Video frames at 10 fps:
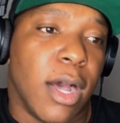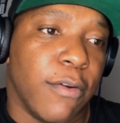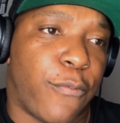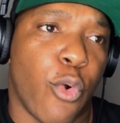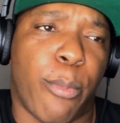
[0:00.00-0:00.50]
a
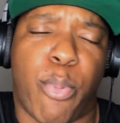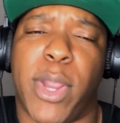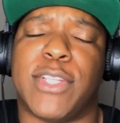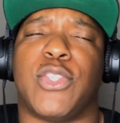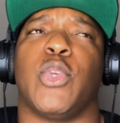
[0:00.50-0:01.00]

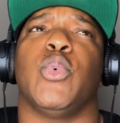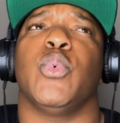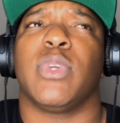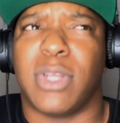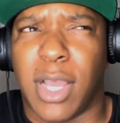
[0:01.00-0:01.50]

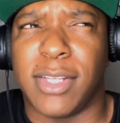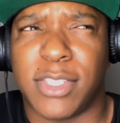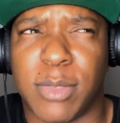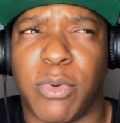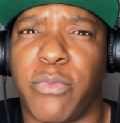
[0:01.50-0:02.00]
4.2
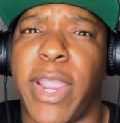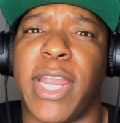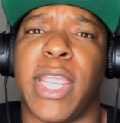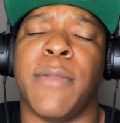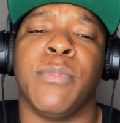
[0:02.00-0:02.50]
customer
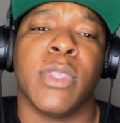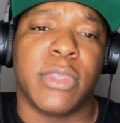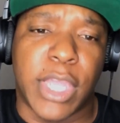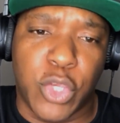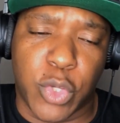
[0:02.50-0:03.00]
rating,
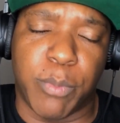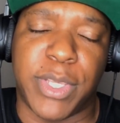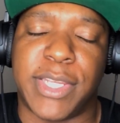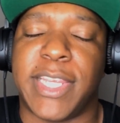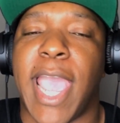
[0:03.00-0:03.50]
then you can
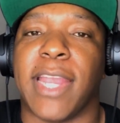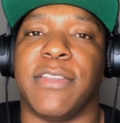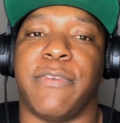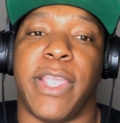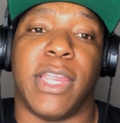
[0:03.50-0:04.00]
be
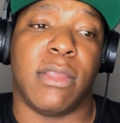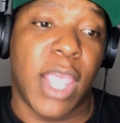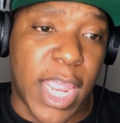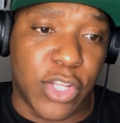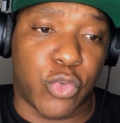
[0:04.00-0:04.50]
deactivated.
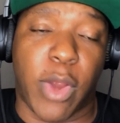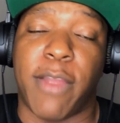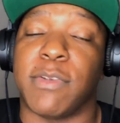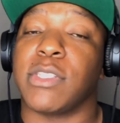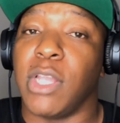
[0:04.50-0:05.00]
And
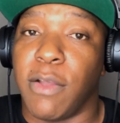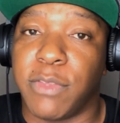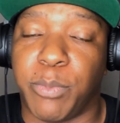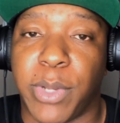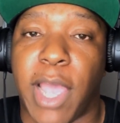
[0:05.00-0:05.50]
drivers love
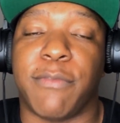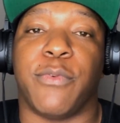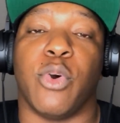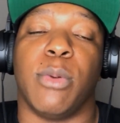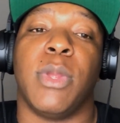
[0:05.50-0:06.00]
the
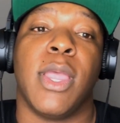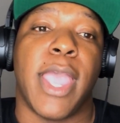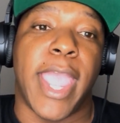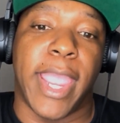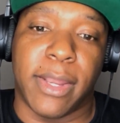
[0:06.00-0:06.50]
platform
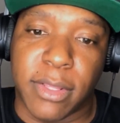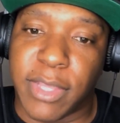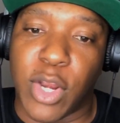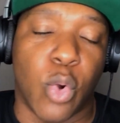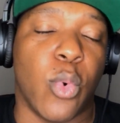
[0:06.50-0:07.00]
and
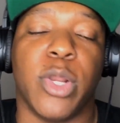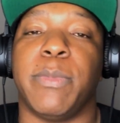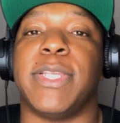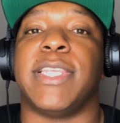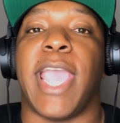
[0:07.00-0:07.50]
they don't want to
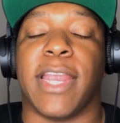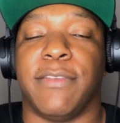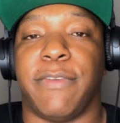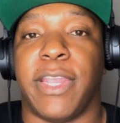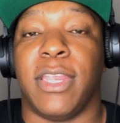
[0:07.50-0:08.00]
be
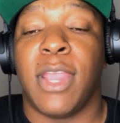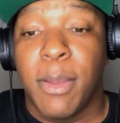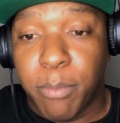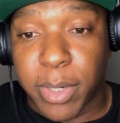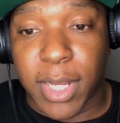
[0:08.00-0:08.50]
deactivated.
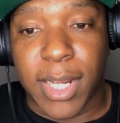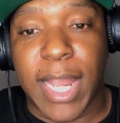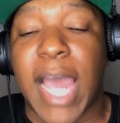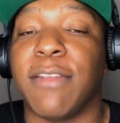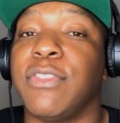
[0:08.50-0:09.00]
But a
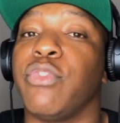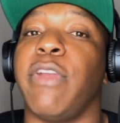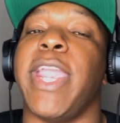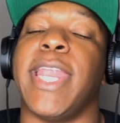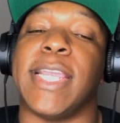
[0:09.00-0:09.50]
lot of the
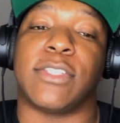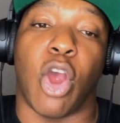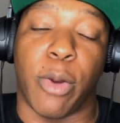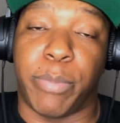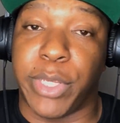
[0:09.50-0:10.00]
ratings
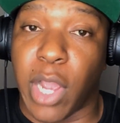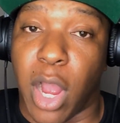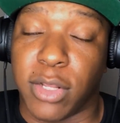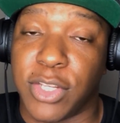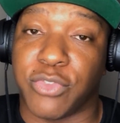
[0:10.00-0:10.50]
are
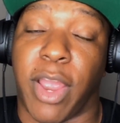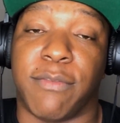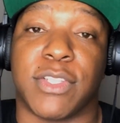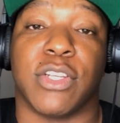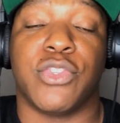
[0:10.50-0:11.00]
beyond the
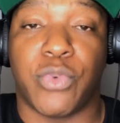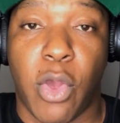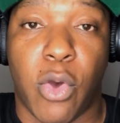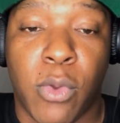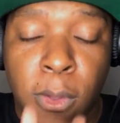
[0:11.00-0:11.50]
driver's
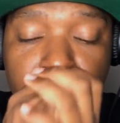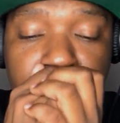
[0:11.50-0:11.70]
control.